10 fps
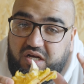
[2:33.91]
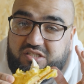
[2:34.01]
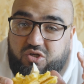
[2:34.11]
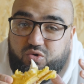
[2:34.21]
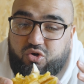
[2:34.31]
It's
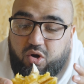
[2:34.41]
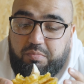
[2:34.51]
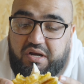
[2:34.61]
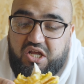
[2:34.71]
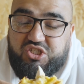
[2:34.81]
a good
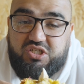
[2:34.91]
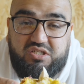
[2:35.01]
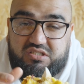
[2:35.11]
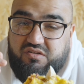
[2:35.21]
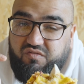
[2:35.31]
combination.
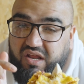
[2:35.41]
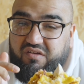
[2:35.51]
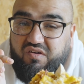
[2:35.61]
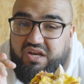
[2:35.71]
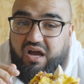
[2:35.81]
This is very,
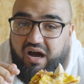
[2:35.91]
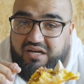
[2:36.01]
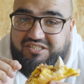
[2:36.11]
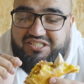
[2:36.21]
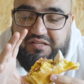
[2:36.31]
very
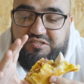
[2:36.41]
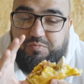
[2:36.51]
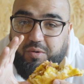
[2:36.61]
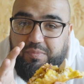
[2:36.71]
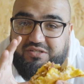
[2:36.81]
hearty. This is
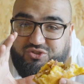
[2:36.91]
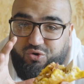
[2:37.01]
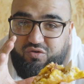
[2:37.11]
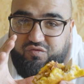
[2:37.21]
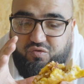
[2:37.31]
proper
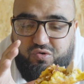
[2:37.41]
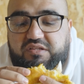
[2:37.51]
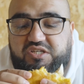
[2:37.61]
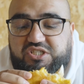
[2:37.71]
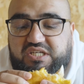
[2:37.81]
soul food.
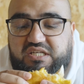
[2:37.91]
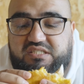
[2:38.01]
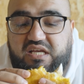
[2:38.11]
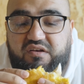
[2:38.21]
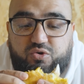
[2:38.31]
The chicken
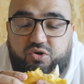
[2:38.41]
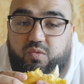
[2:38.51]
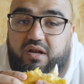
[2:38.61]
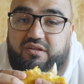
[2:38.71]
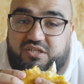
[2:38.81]
itself cooked
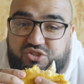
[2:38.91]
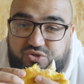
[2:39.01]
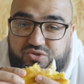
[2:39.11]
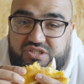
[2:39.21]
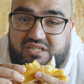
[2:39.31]
well. It's
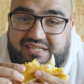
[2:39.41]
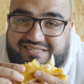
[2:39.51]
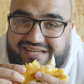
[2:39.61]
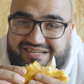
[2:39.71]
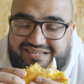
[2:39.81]
juicy. It's tender.